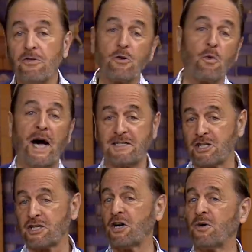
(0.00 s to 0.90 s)
the white
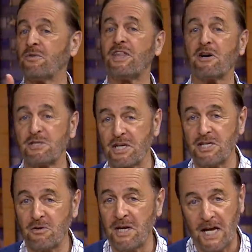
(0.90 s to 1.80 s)
stone, there is a
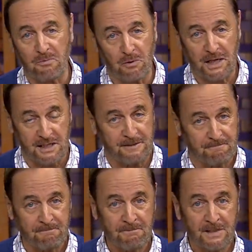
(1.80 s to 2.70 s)
new name written.
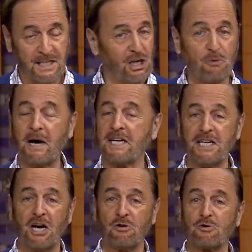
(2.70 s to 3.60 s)
Nobody
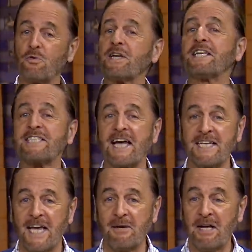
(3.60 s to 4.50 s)
knows. What is that
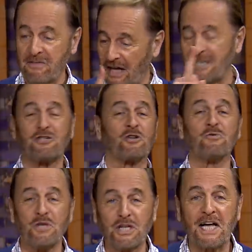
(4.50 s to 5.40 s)
name? That's your
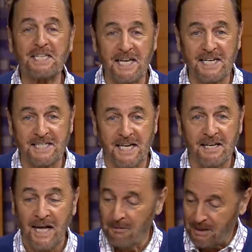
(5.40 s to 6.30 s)
real identity.
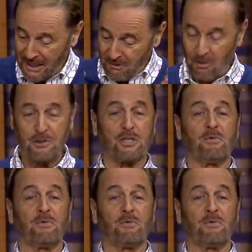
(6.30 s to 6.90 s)
But He wants to